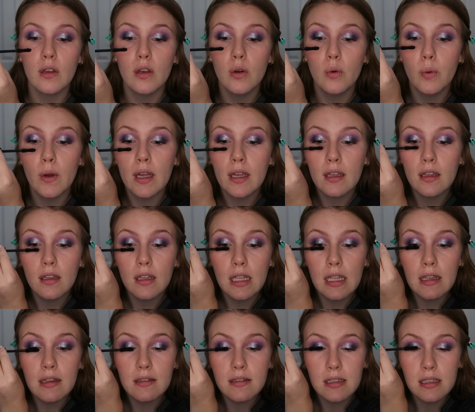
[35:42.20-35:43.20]
quick,
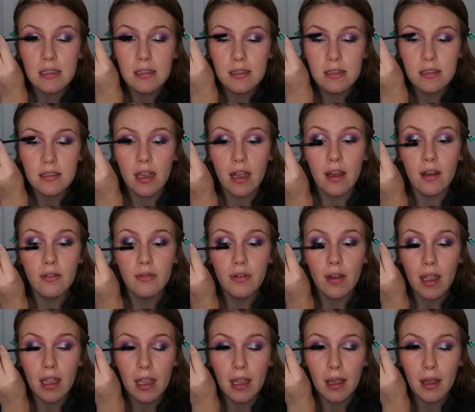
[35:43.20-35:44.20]
easy stuff.
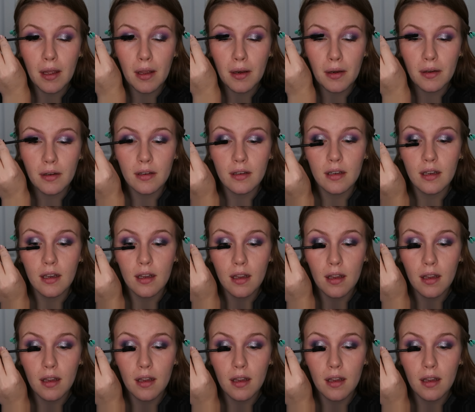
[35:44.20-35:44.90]
And